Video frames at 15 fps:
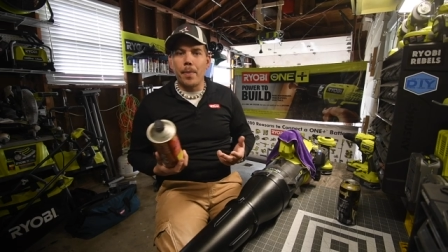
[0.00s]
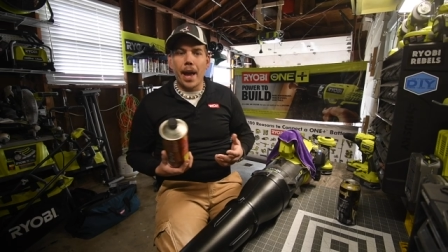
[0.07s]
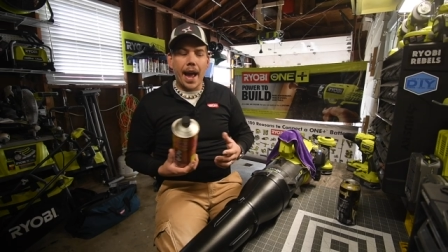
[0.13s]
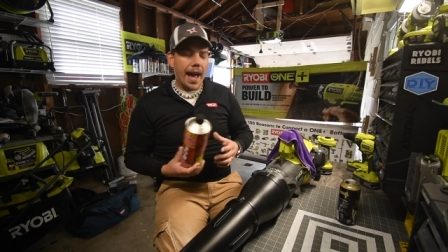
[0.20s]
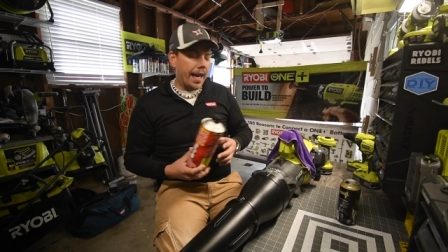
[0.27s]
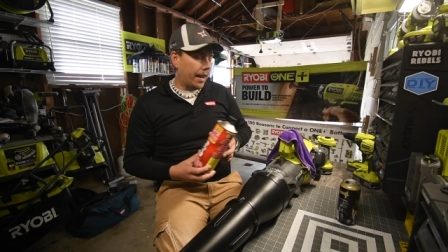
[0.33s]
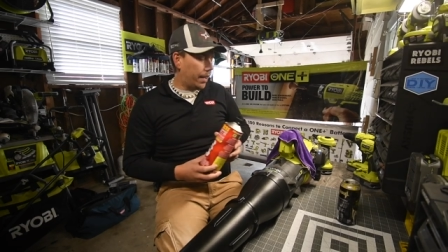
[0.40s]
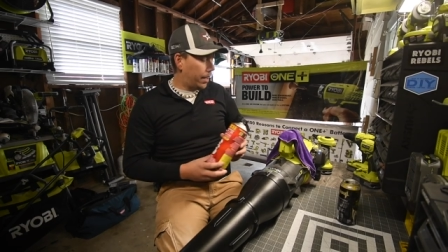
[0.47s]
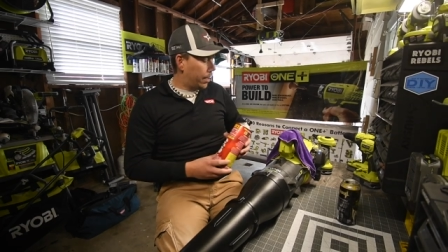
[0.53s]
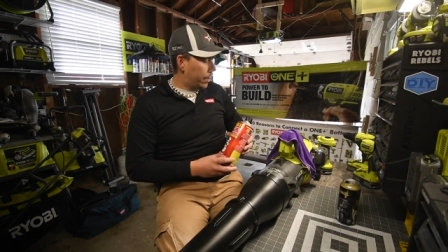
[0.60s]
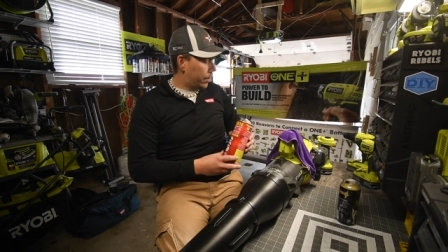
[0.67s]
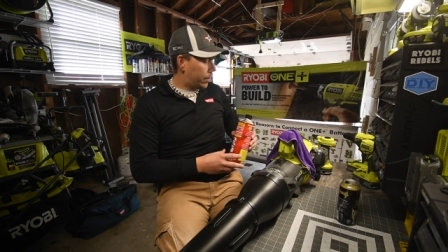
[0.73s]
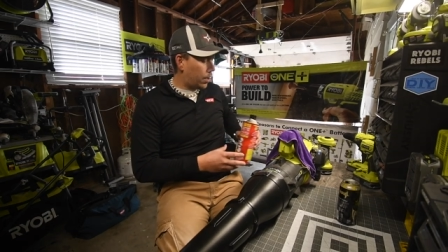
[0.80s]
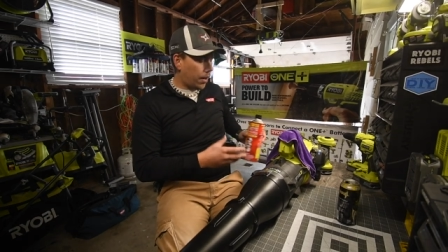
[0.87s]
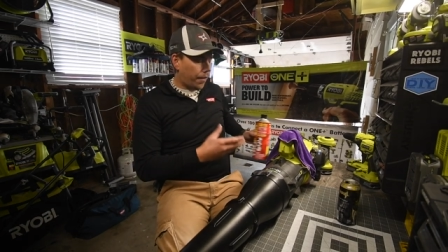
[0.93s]
bad
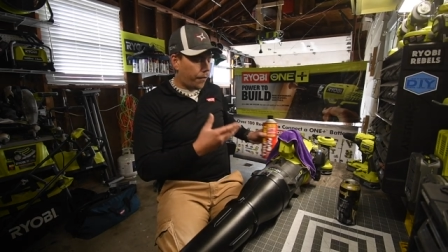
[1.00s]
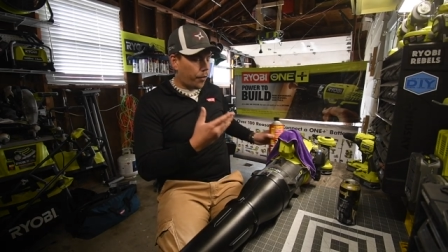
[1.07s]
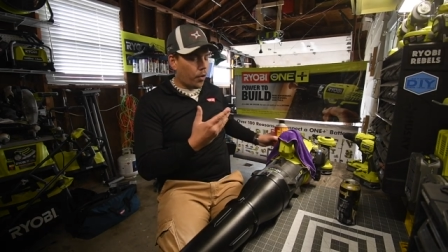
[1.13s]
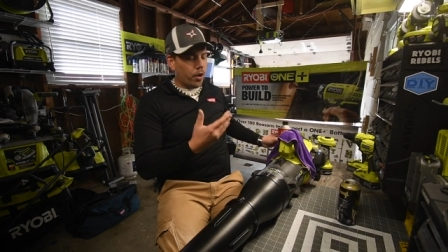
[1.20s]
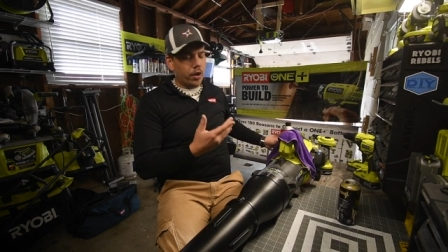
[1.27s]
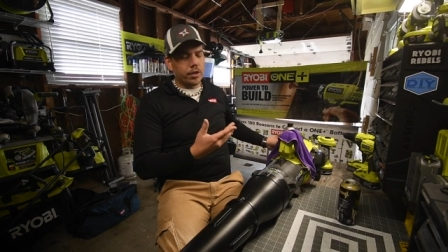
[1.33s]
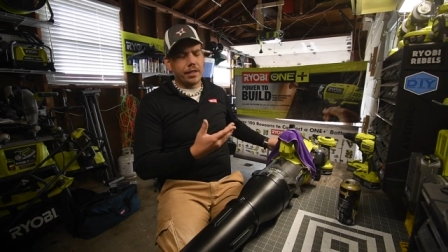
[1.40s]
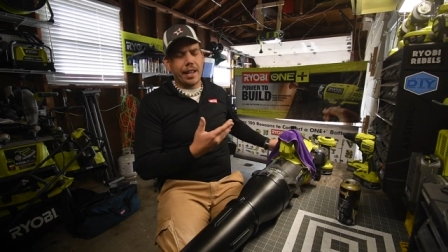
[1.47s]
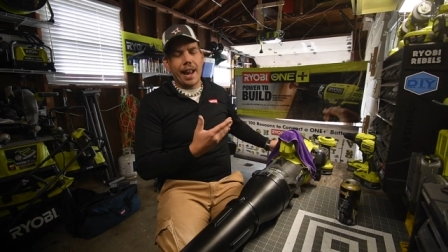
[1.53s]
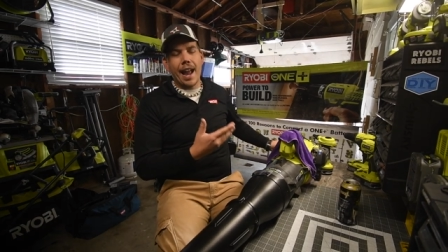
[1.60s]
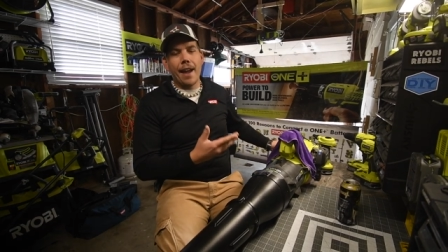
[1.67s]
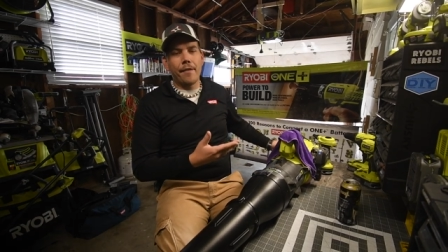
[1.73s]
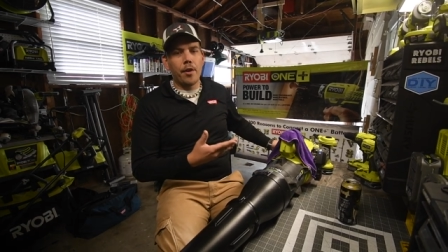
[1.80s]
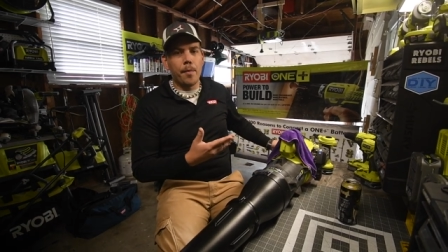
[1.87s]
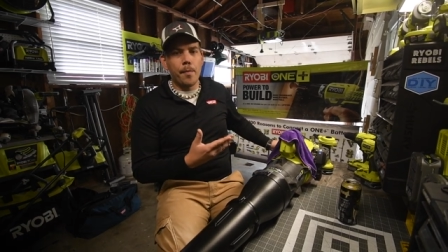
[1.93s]
to afford to
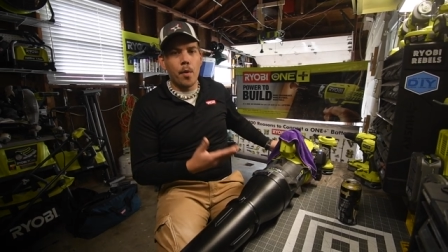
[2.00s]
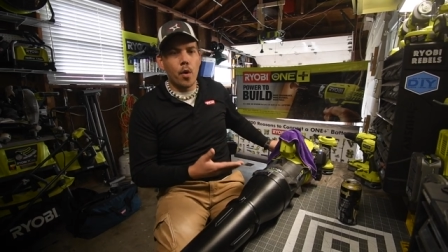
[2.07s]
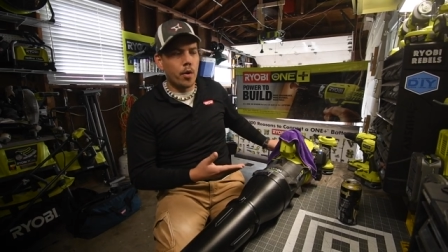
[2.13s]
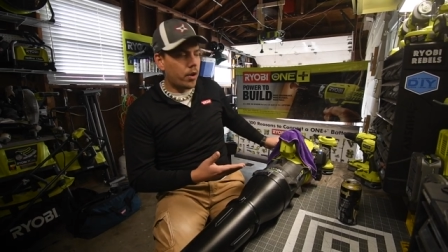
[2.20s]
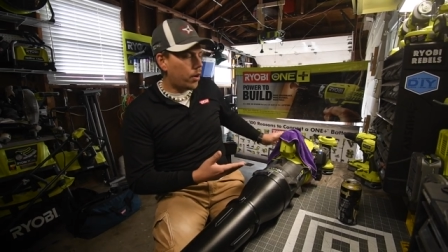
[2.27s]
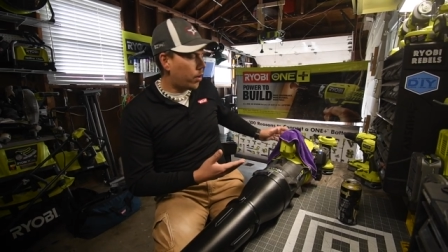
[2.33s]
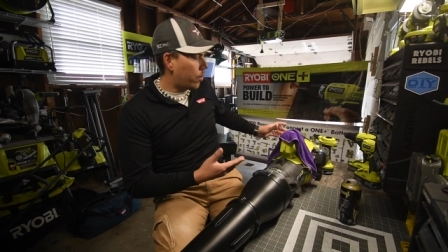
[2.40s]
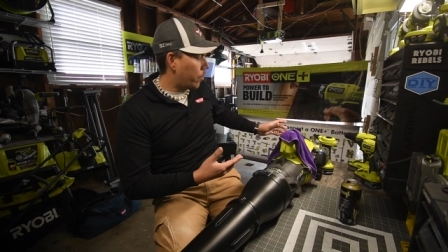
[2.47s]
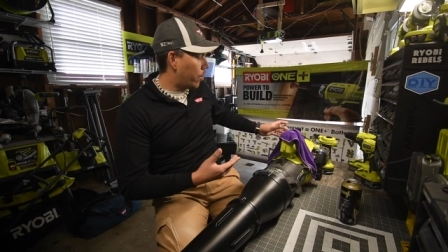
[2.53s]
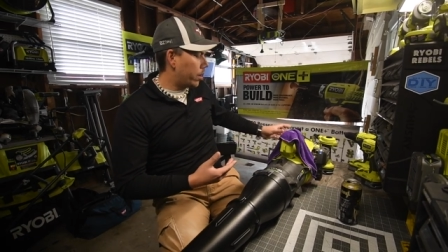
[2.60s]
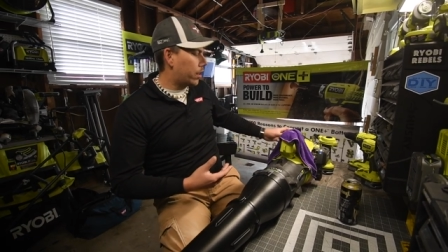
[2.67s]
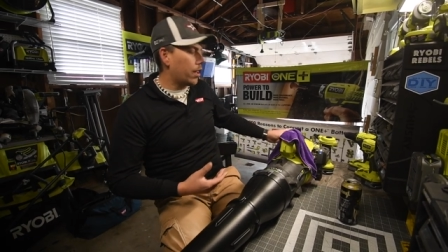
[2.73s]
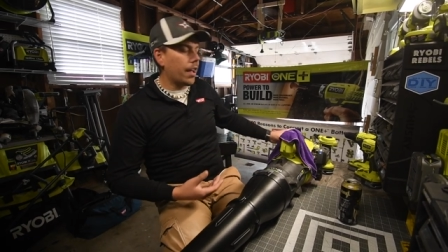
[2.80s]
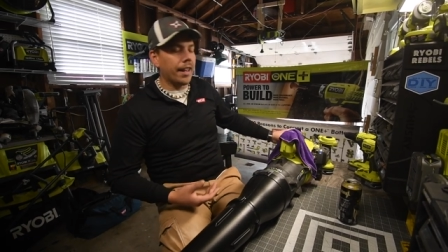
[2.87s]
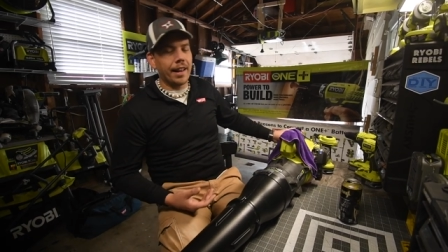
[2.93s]
have a motor with
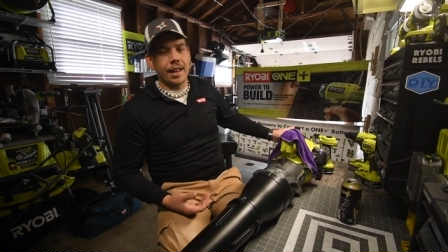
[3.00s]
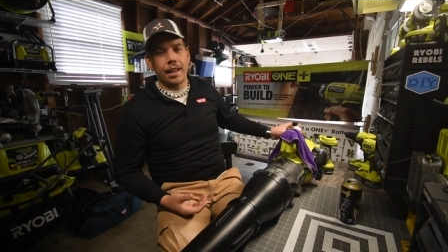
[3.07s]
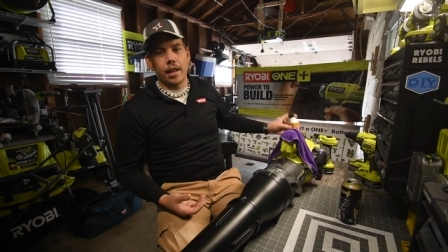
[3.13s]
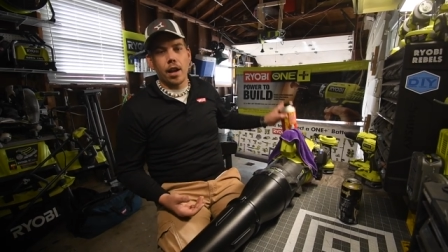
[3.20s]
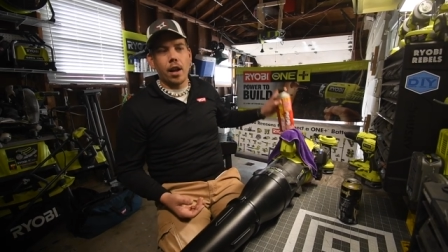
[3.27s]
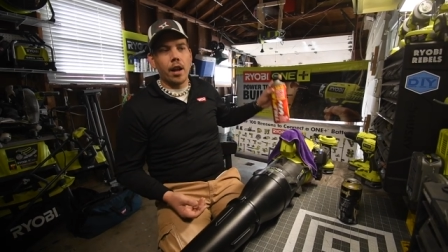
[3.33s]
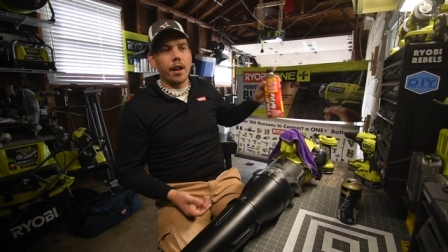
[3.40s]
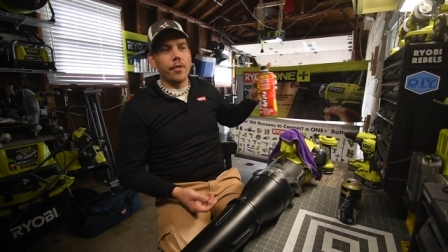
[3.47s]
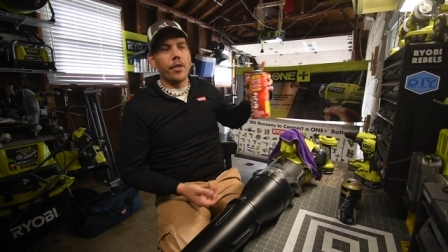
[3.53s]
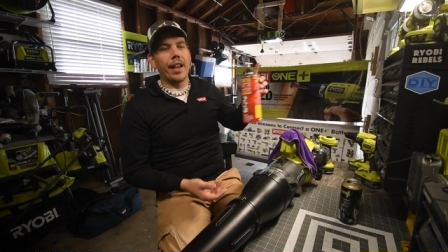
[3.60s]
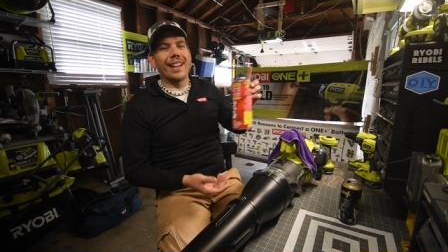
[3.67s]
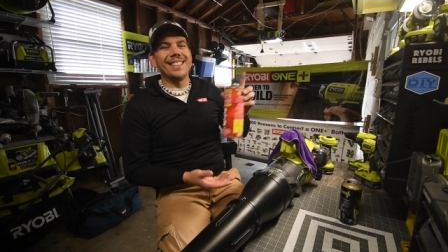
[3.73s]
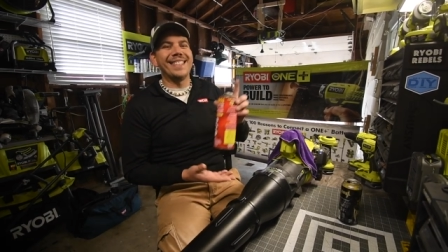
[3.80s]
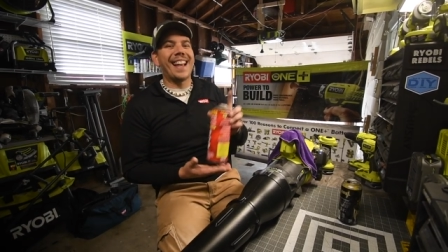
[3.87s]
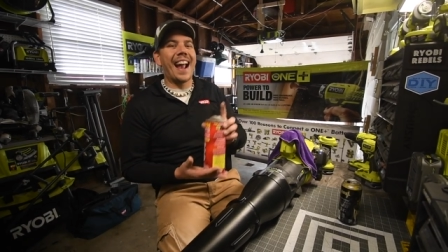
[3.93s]
a, uh, the
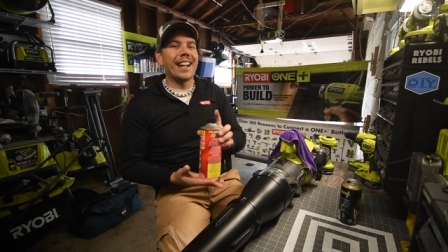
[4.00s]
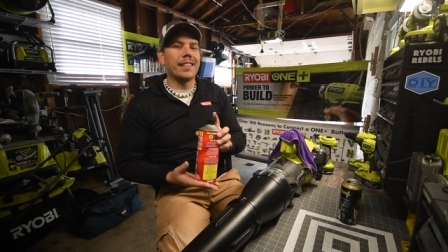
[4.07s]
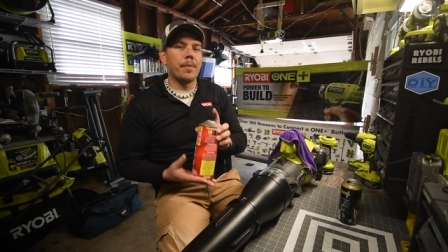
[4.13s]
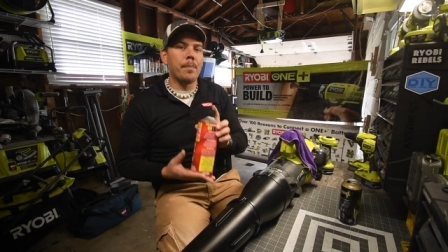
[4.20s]
exact